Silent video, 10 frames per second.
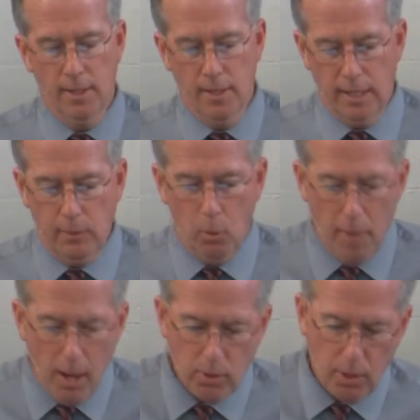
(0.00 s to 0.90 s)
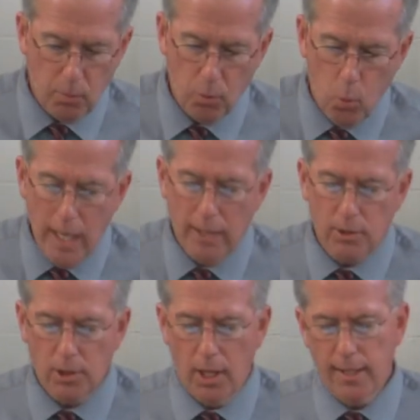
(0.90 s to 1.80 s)
They will mount up with
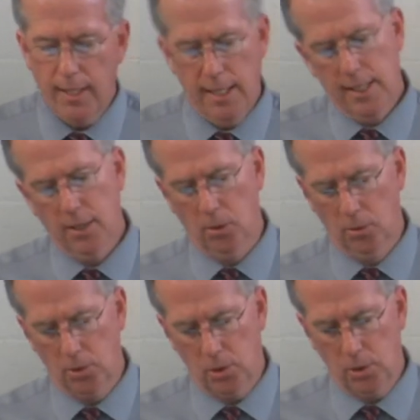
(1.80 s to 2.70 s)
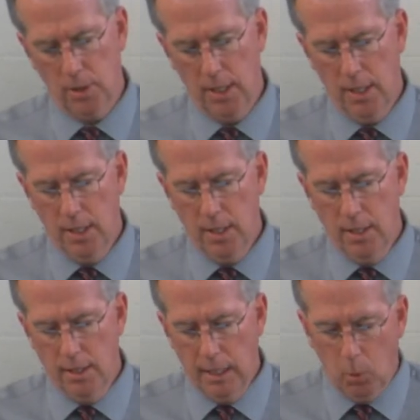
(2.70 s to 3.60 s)
wings like eagles.
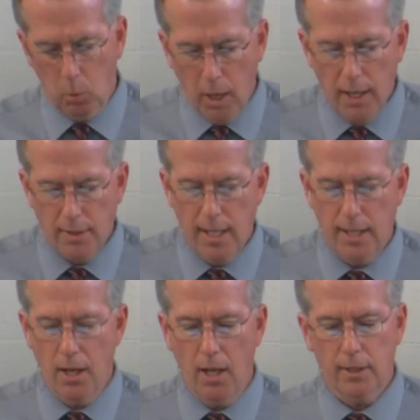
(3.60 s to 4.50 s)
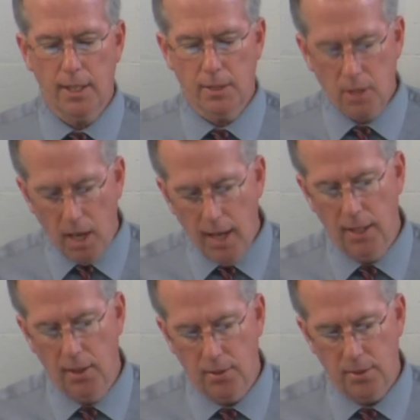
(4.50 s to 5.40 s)
They will run and not get
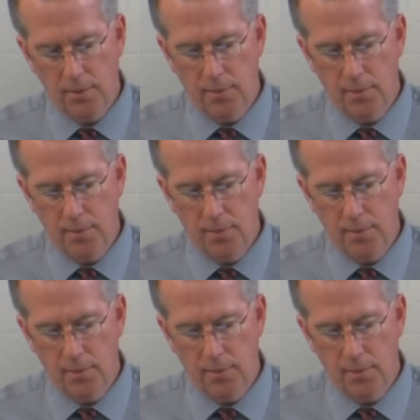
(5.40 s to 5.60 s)
tired.